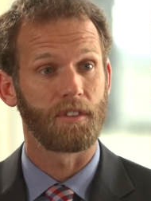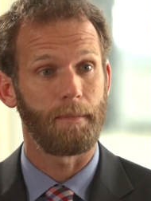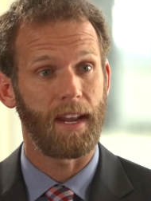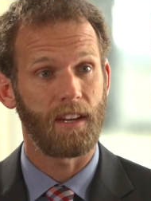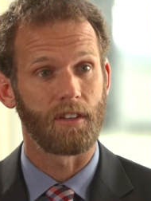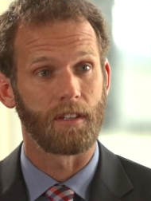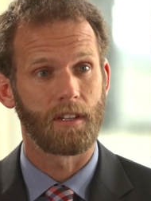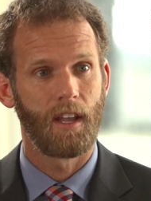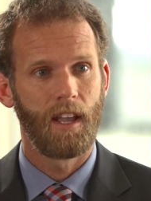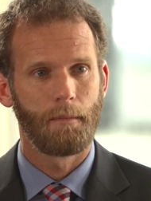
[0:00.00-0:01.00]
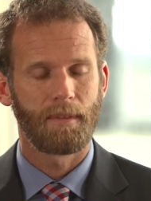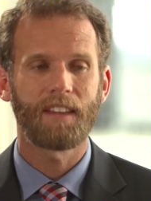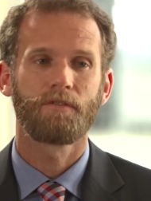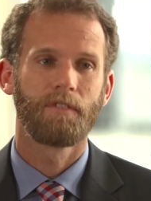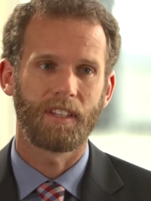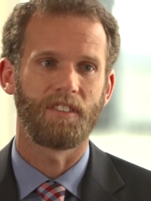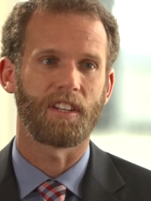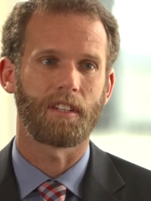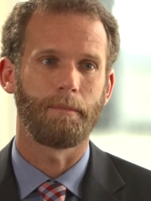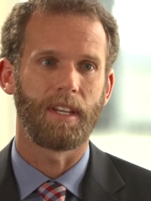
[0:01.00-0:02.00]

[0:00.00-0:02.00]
patients. But that's really just the